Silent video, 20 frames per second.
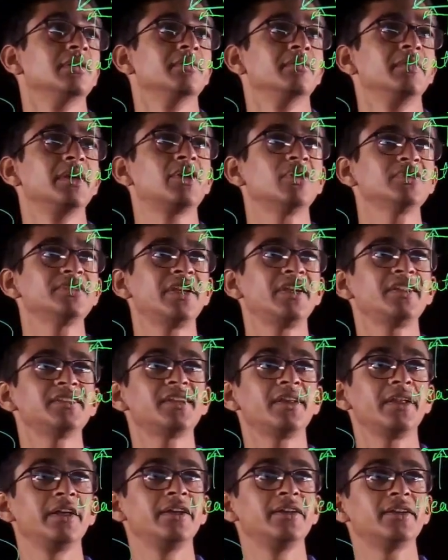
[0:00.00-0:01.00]
because it is
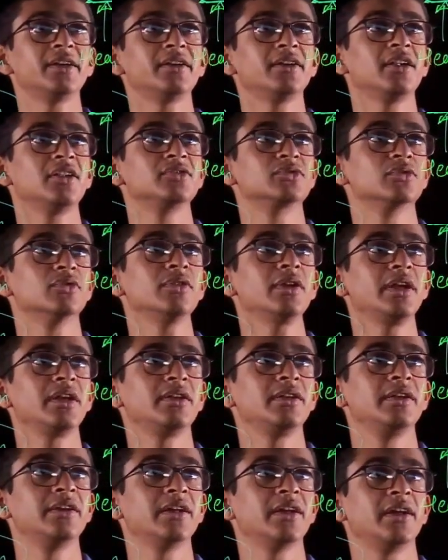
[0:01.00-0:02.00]
an internal zone
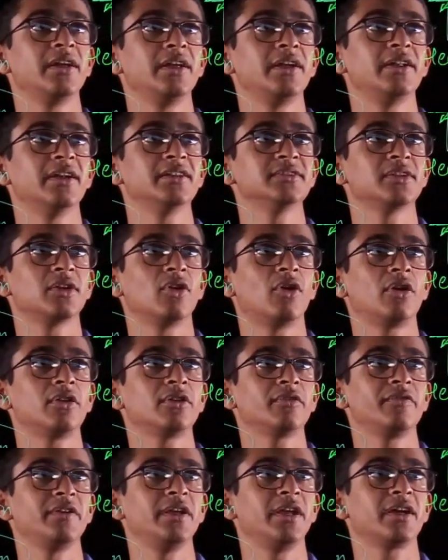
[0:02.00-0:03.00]
and it has a lot
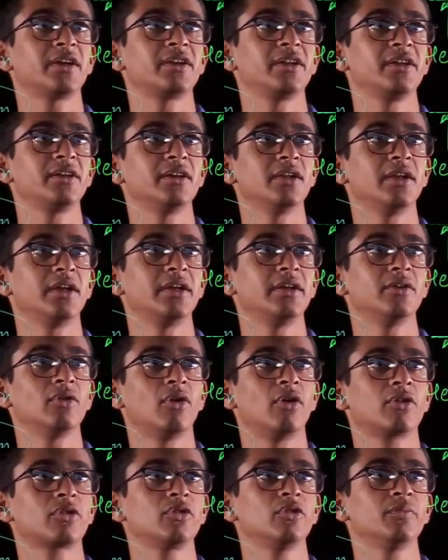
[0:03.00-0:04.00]
of electrical and
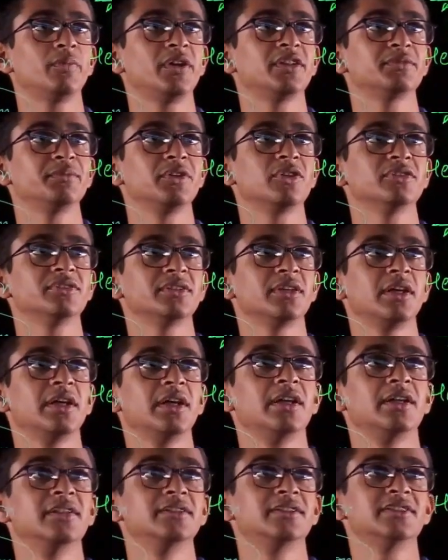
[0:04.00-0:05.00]
occupants, because
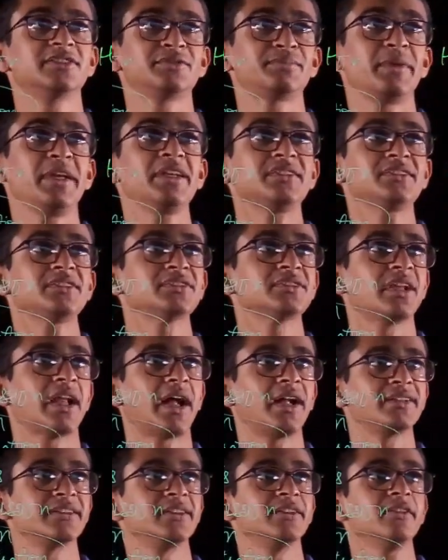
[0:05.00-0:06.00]
the space is
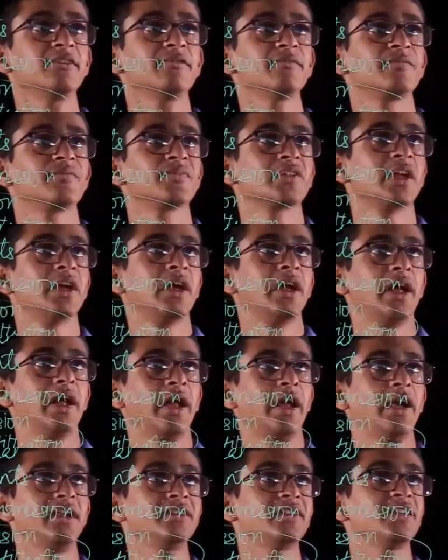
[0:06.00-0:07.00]
large enough
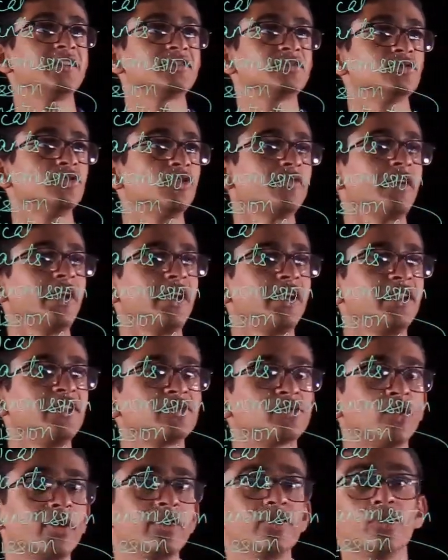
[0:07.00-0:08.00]
and there is no way it
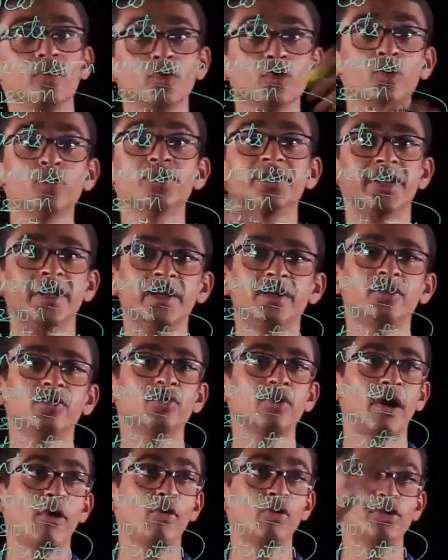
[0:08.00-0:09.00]
is going to lose heat
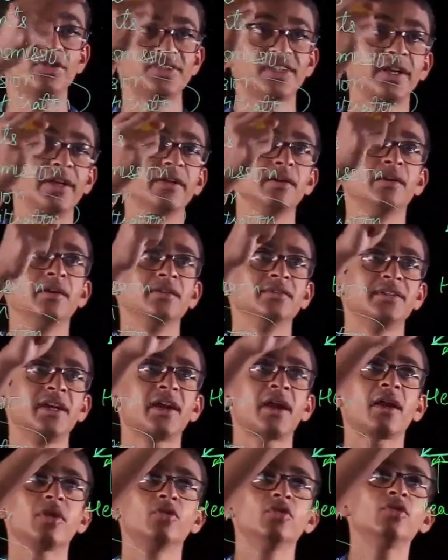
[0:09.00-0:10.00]
to outside.
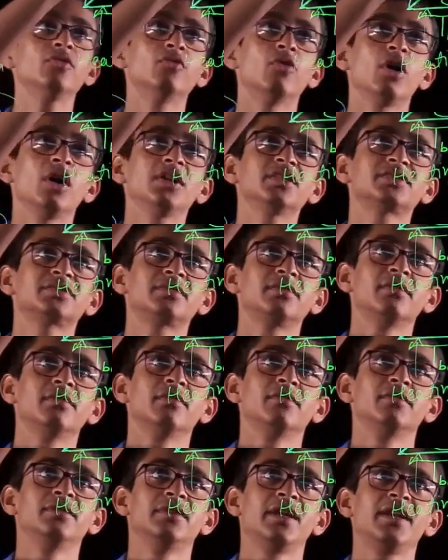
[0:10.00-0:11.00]
There are no walls,
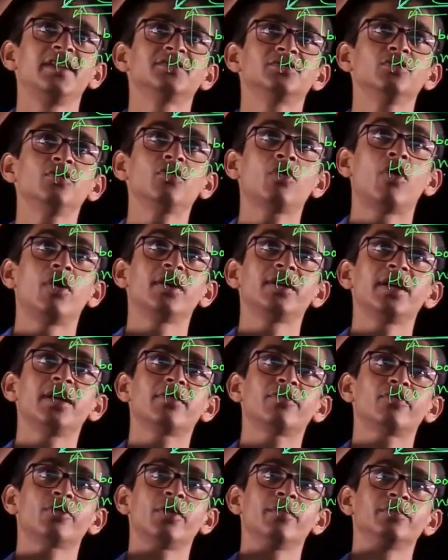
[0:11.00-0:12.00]
there is no
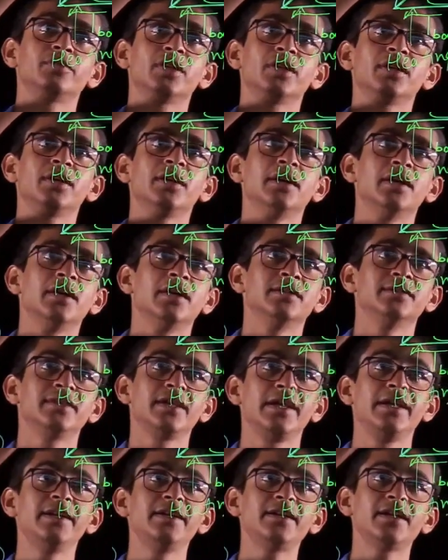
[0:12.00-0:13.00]
contact from the
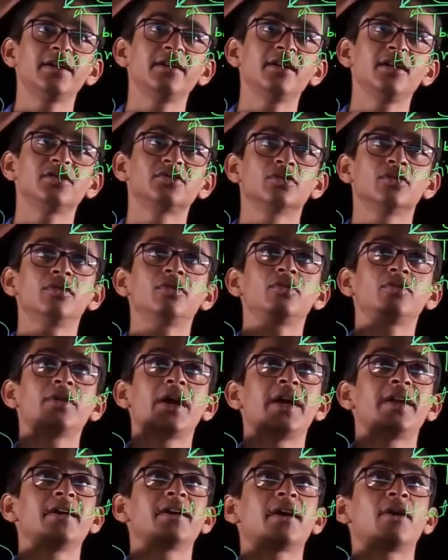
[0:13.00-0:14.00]
internal zone to
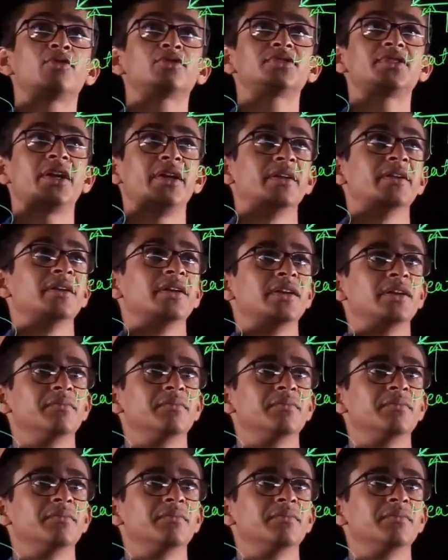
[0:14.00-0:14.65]
direct outside.